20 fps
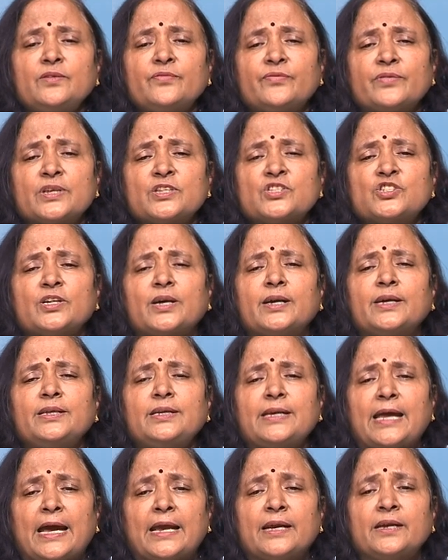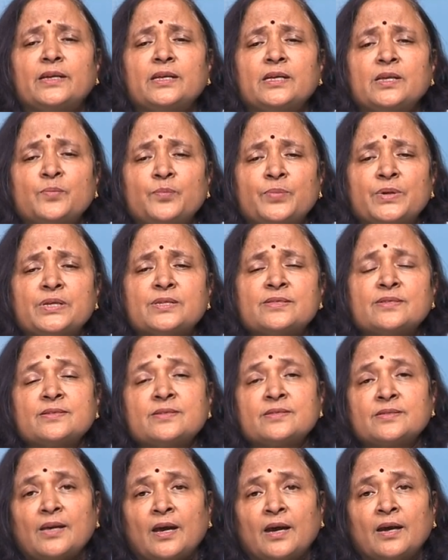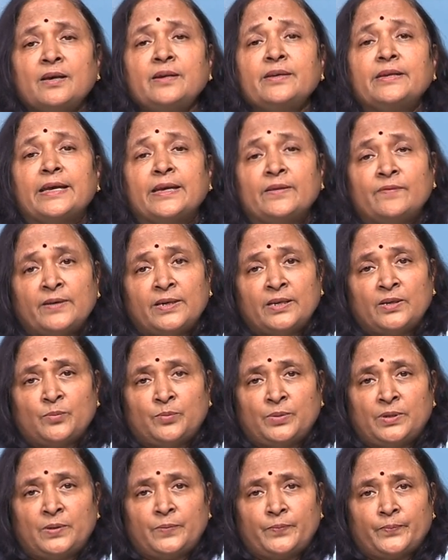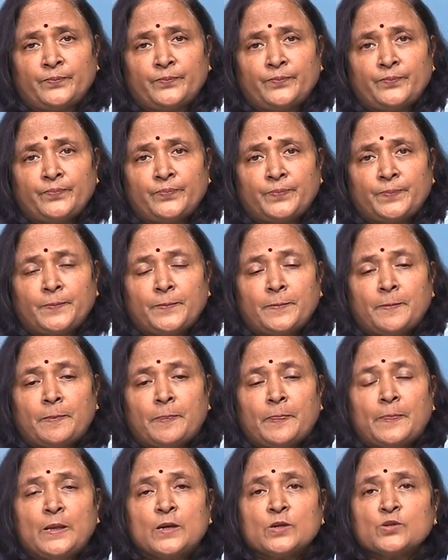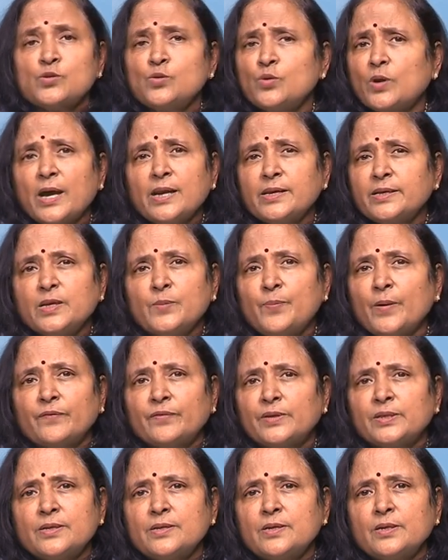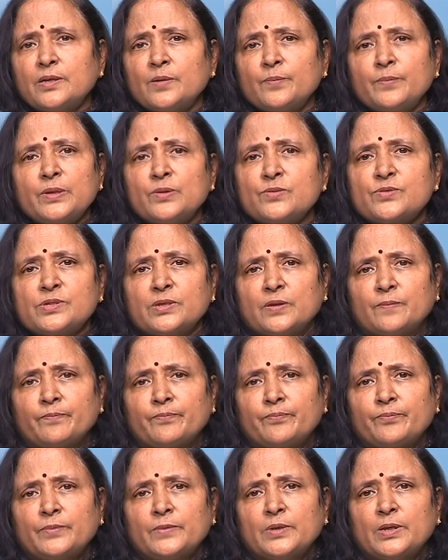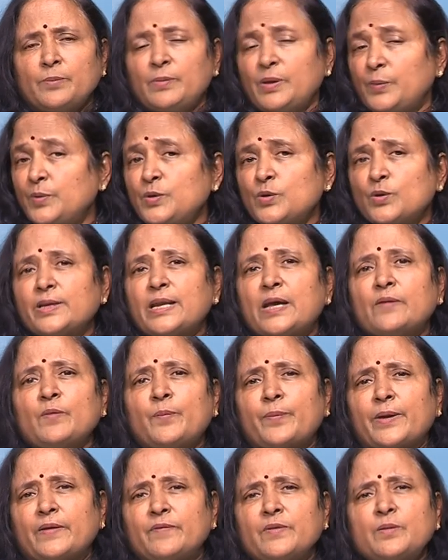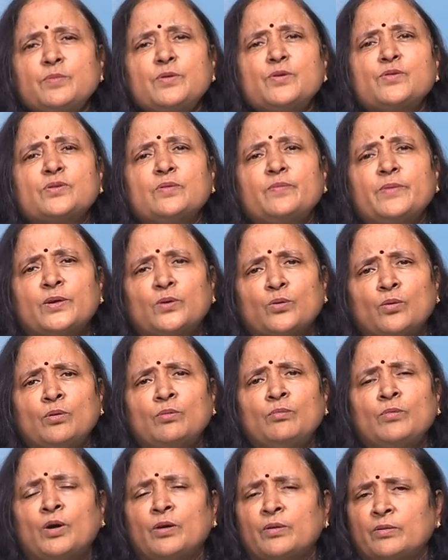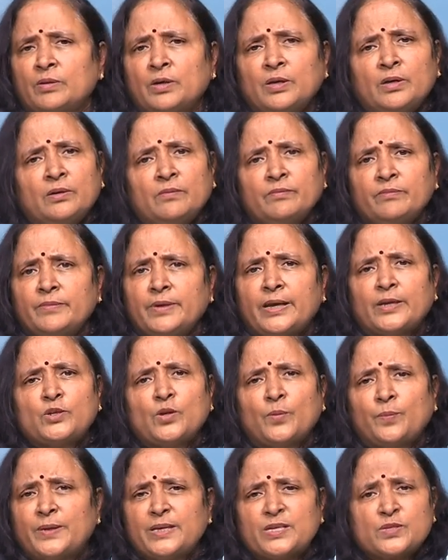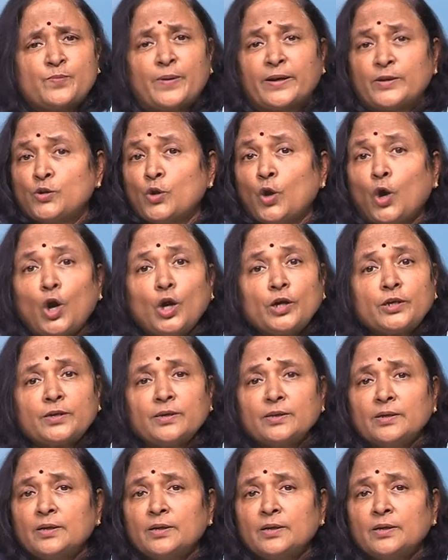fragile antique pieces are available. So, you can't keep everything in a museum. Maybe you can have a private museum at home or at your place, but not